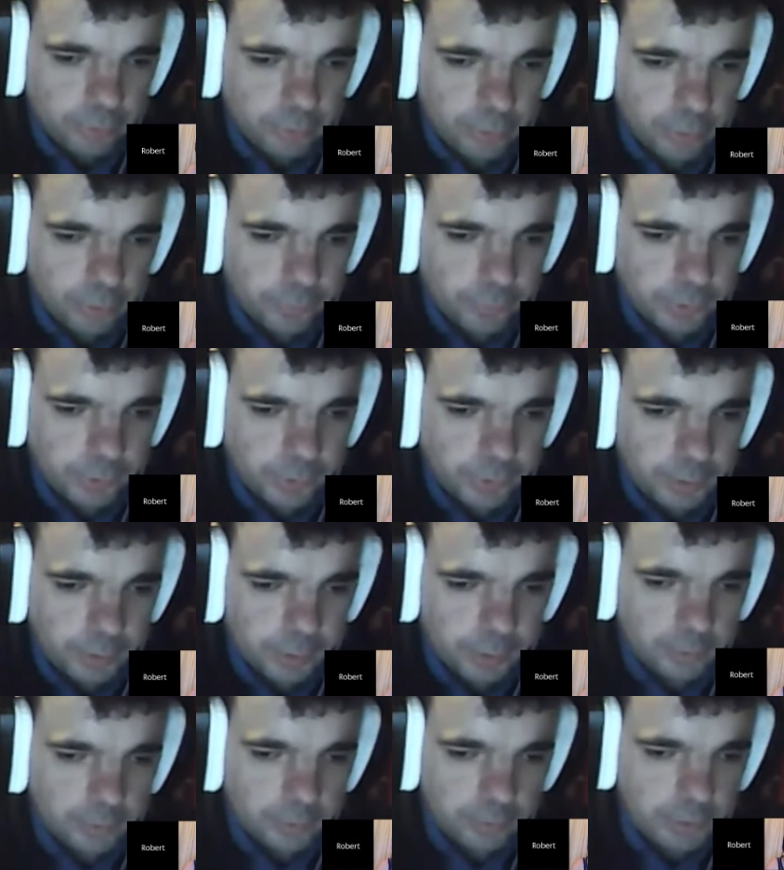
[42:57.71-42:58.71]
of
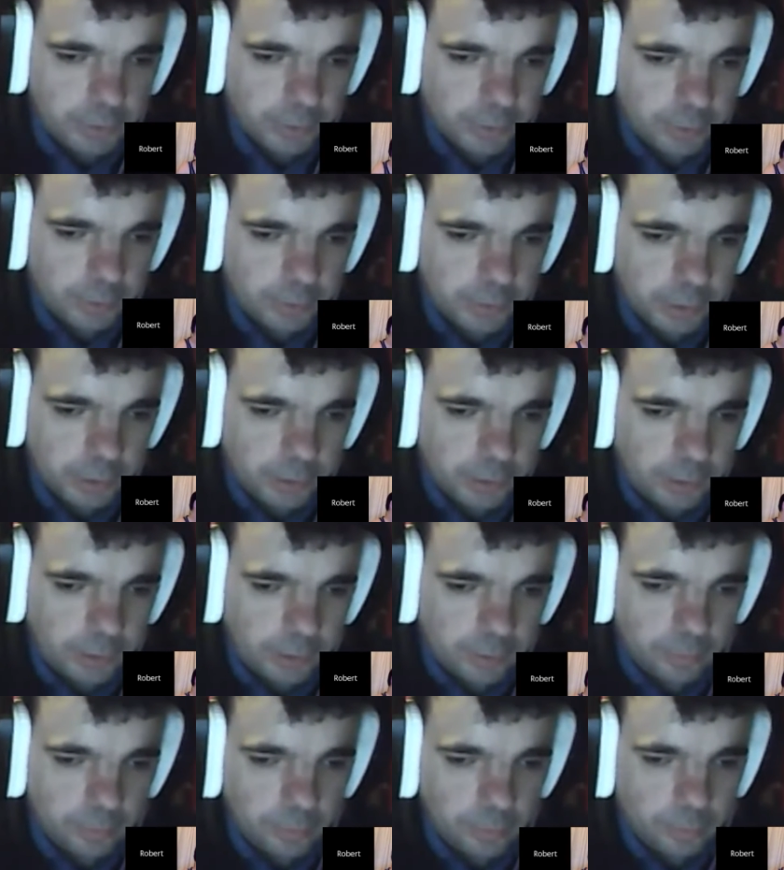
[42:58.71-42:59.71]
that
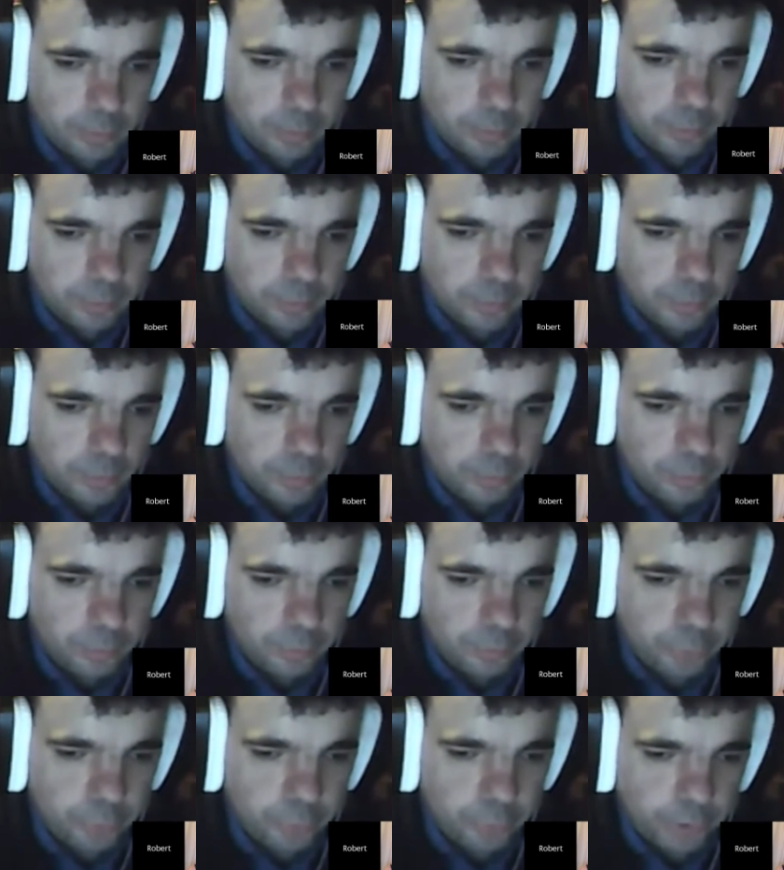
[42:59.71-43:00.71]

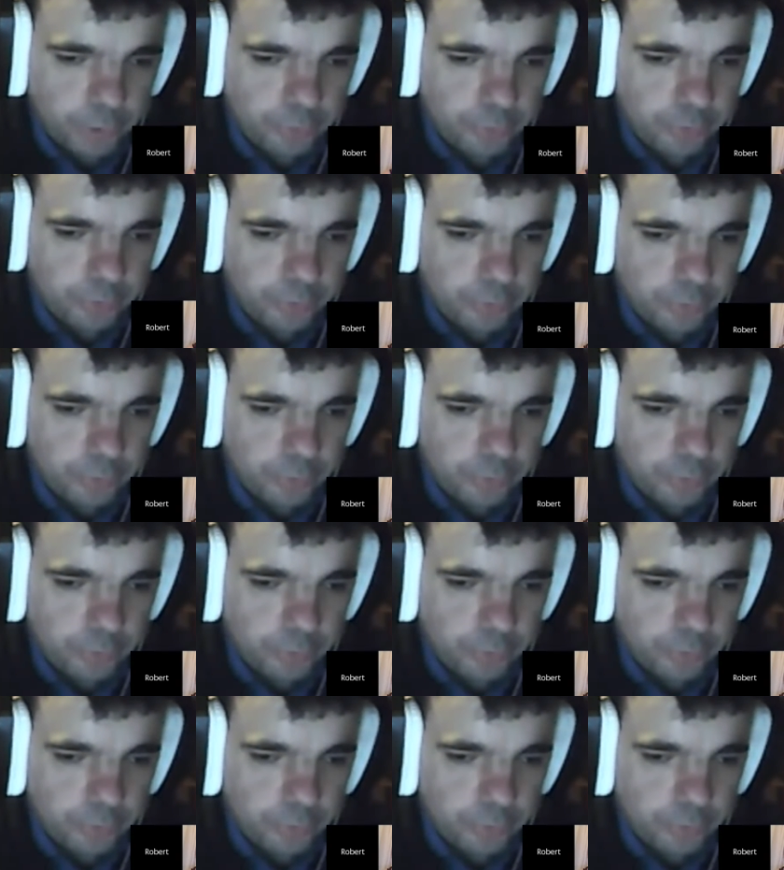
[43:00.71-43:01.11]
squid